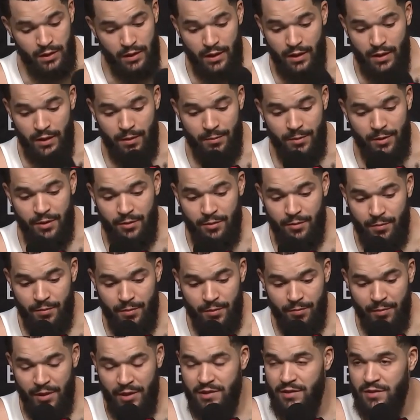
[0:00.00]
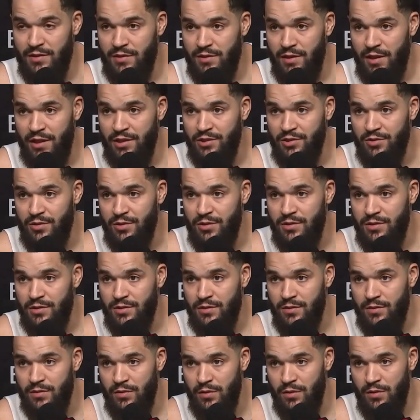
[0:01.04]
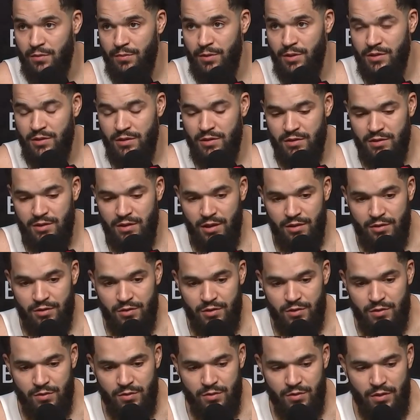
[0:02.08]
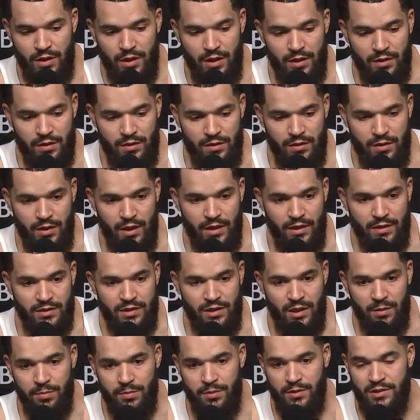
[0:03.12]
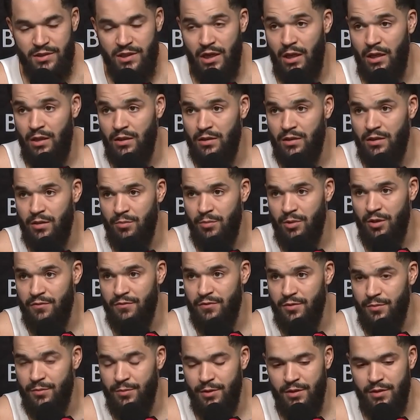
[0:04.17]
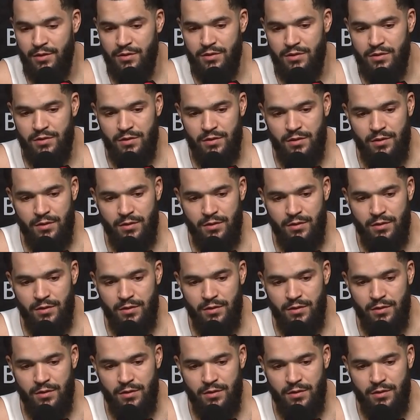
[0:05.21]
Yeah, I mean, it makes us dangerous. You know, it makes us dangerous when you got that type of talent coming off the bench.